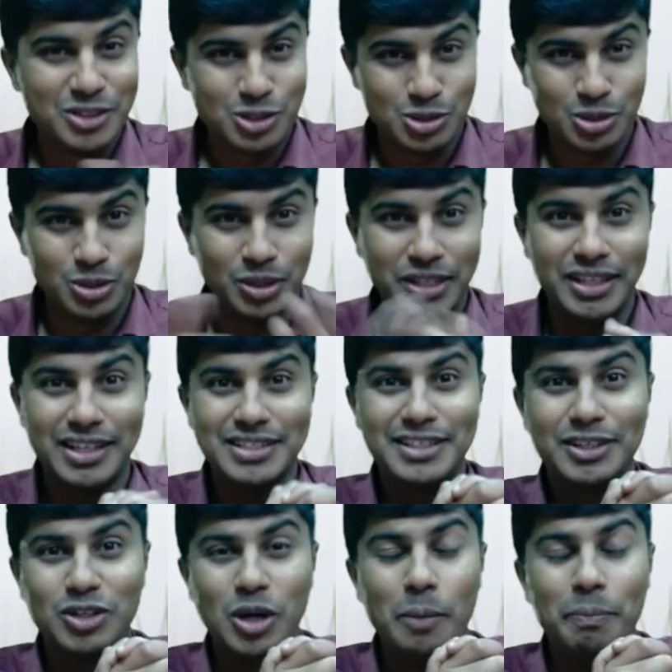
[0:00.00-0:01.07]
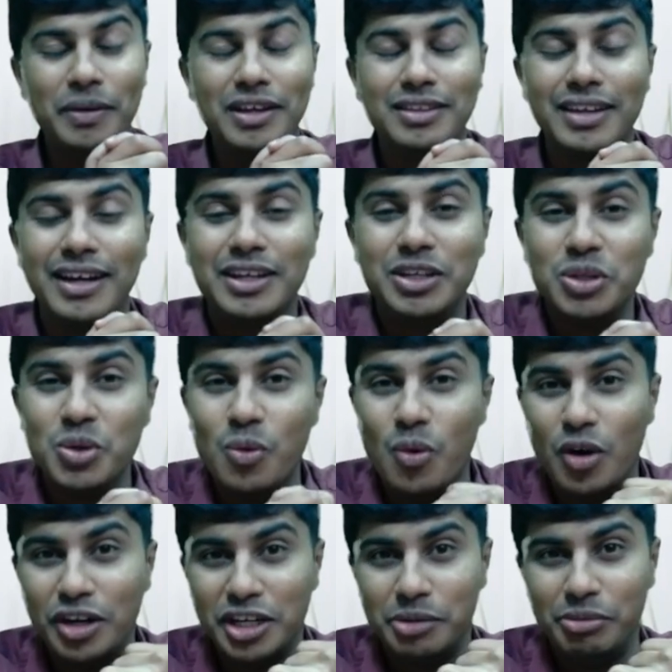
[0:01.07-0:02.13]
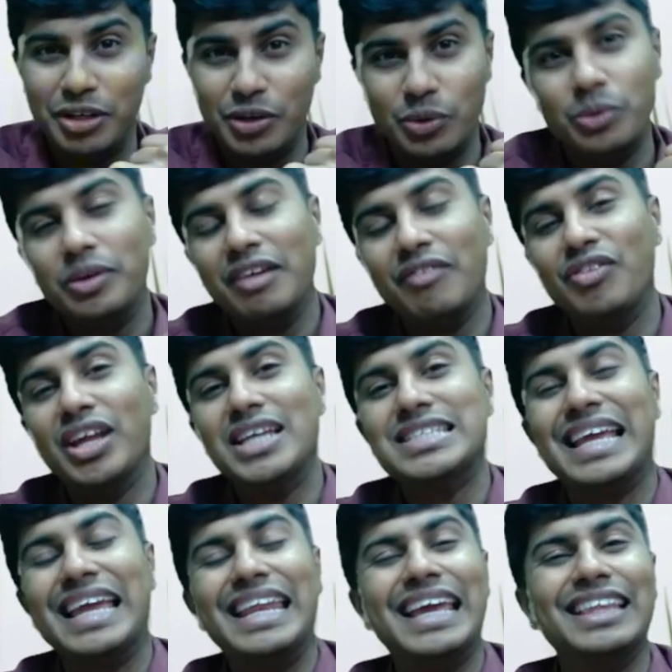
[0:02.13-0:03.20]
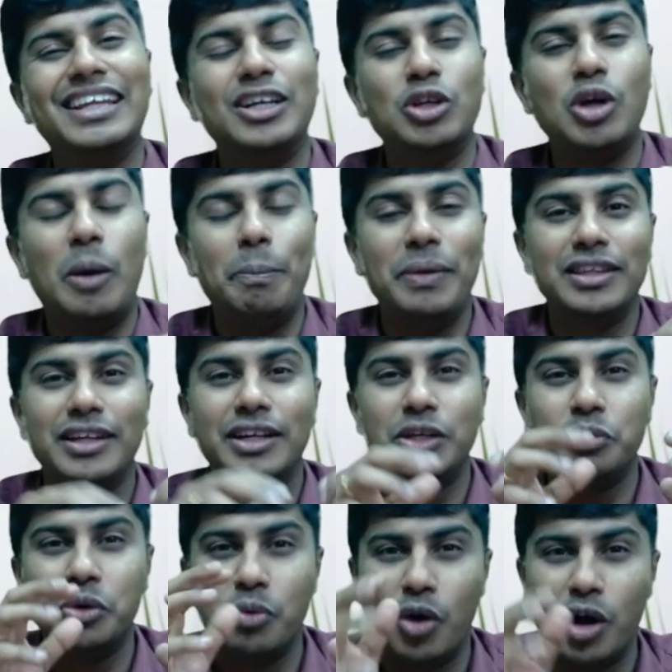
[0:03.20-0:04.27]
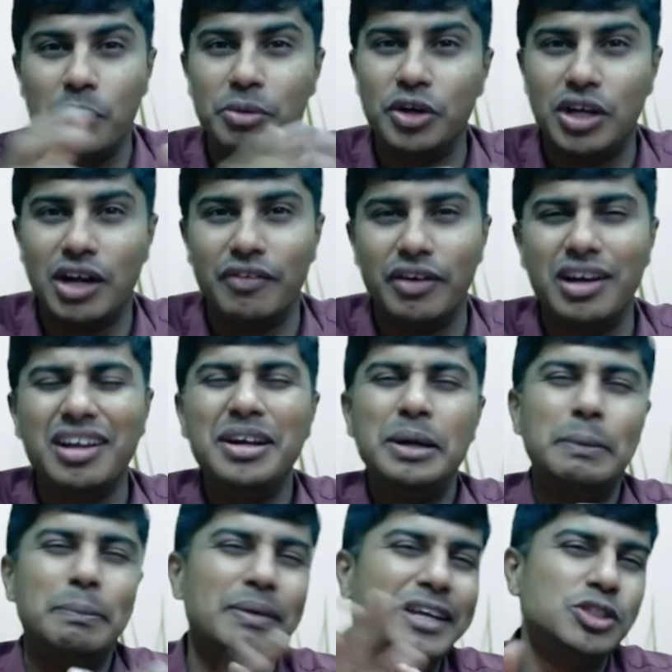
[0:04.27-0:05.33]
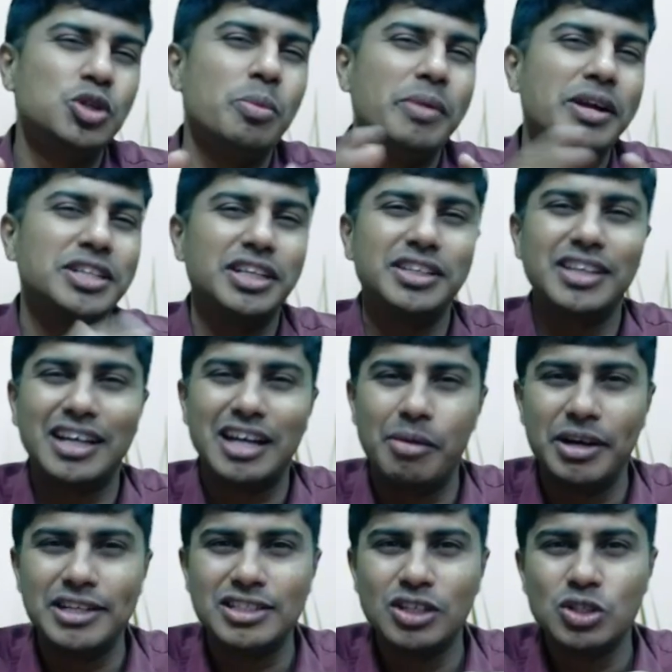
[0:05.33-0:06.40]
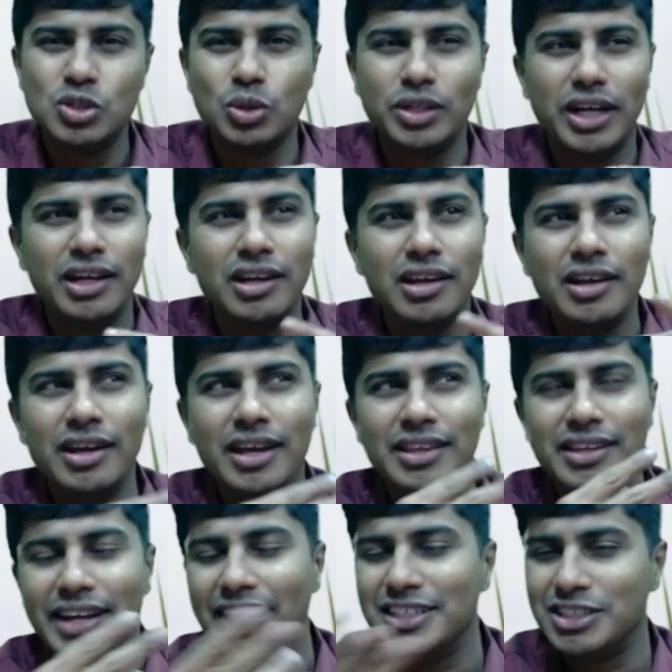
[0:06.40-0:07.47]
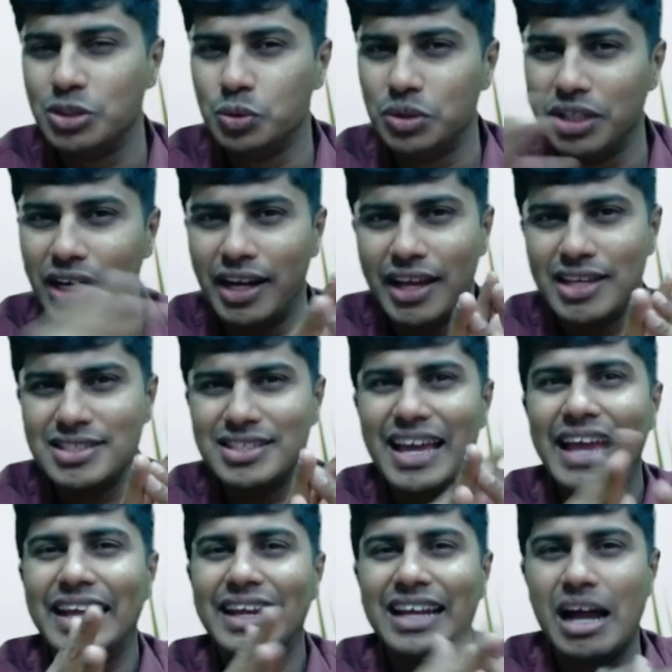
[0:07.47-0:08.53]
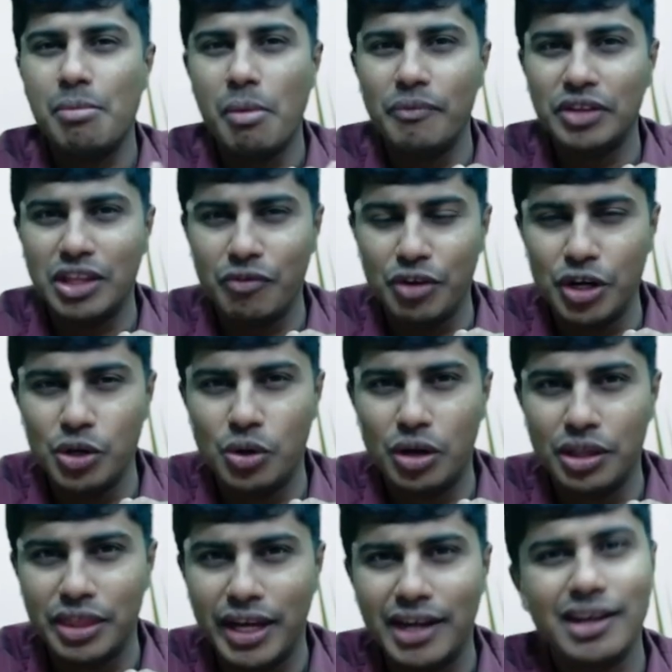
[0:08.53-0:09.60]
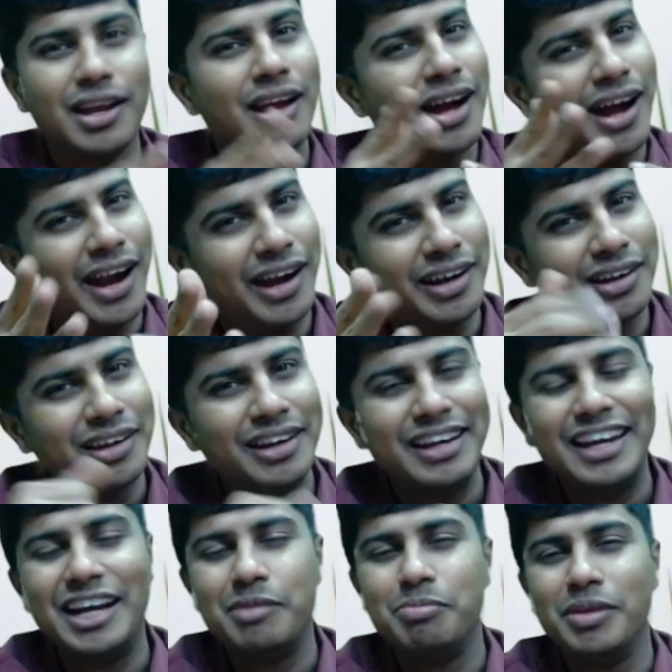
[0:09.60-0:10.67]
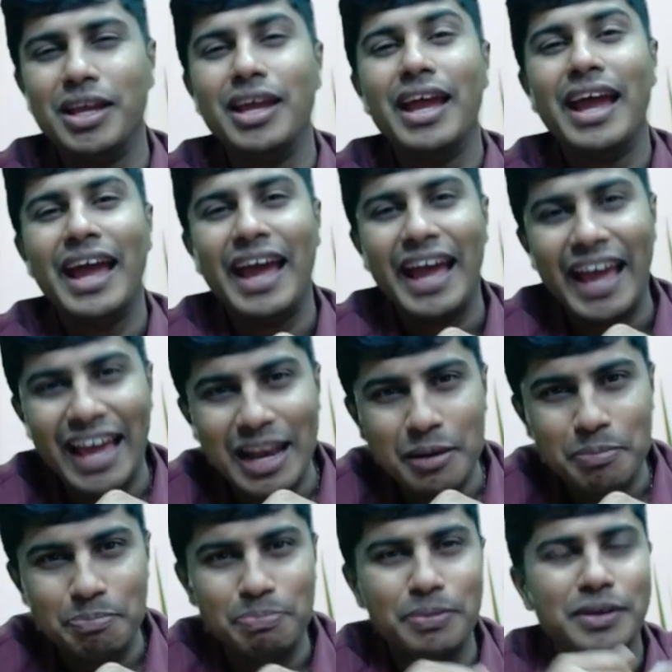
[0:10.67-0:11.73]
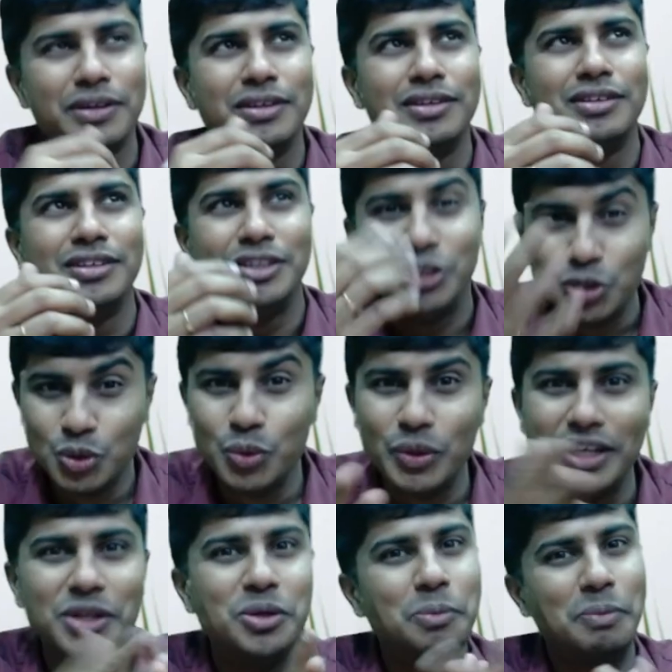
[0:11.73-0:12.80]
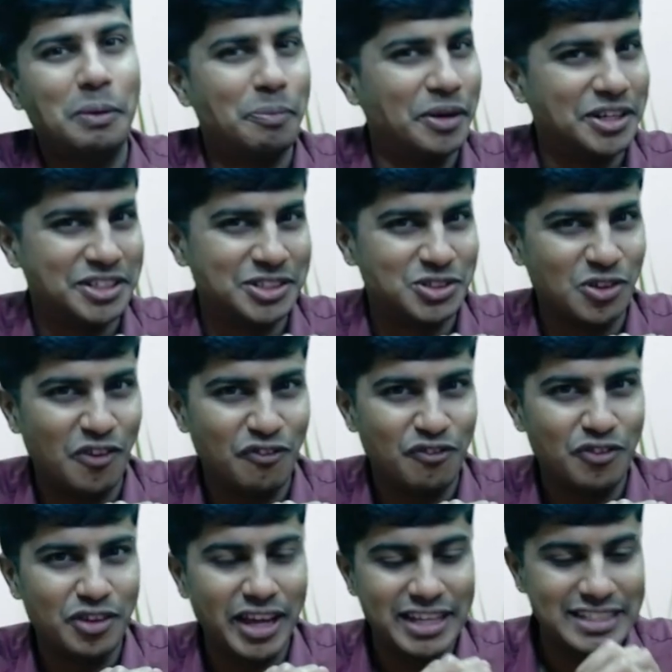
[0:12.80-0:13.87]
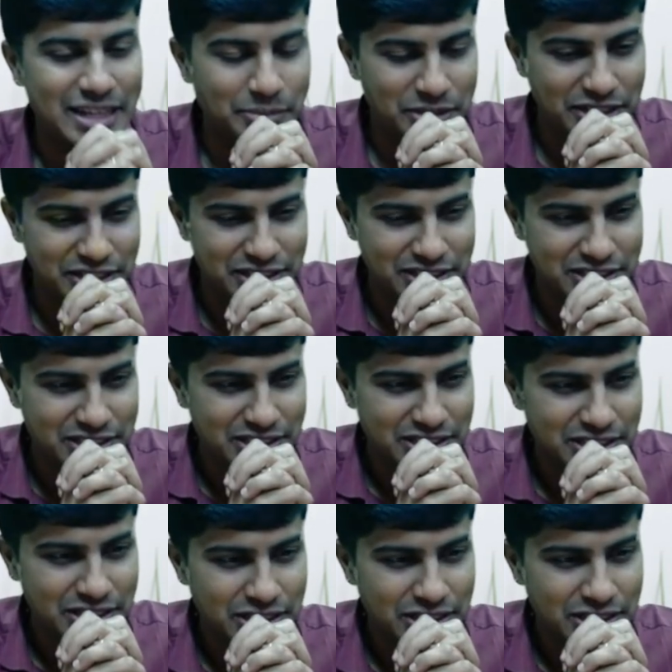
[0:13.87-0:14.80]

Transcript: So here's a topic that you wanted me to do. If there is any other topic that you would want me to cover, please do mention in the comments so that in the next two, three days, I can come up with a video on that and let me help you in your preparations of examinations.